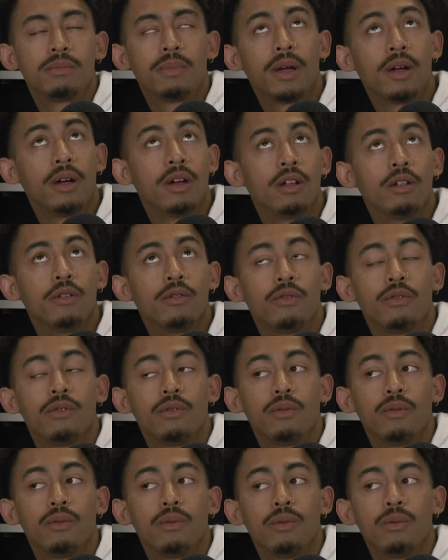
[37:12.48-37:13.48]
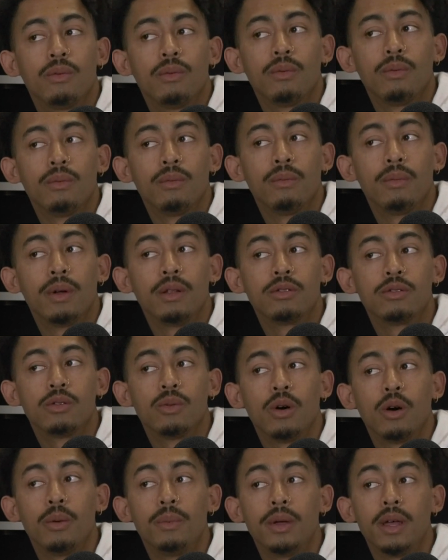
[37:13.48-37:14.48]
period of mental
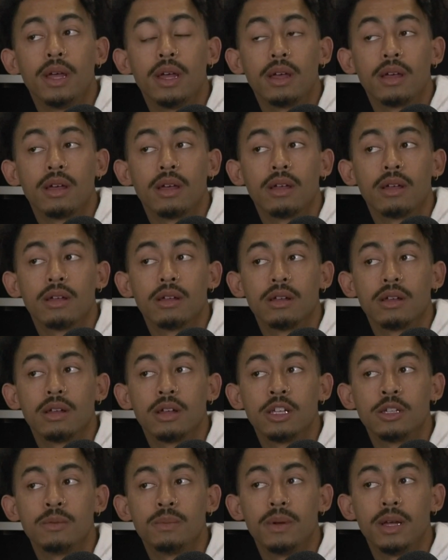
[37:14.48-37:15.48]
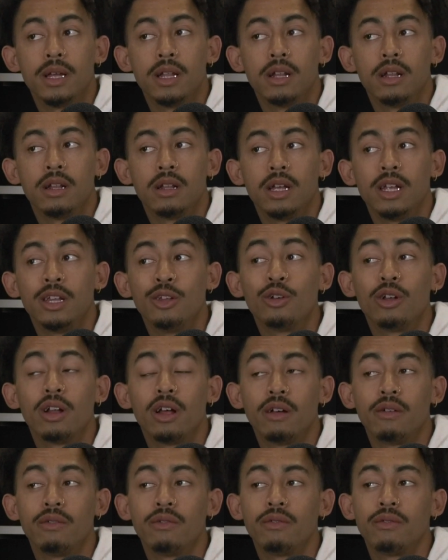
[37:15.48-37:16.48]
well-being has been in your
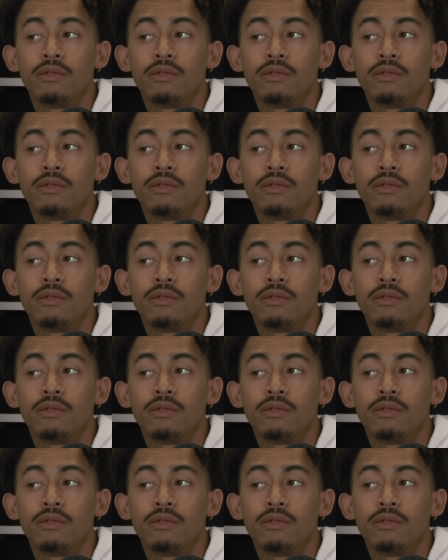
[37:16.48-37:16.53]
life?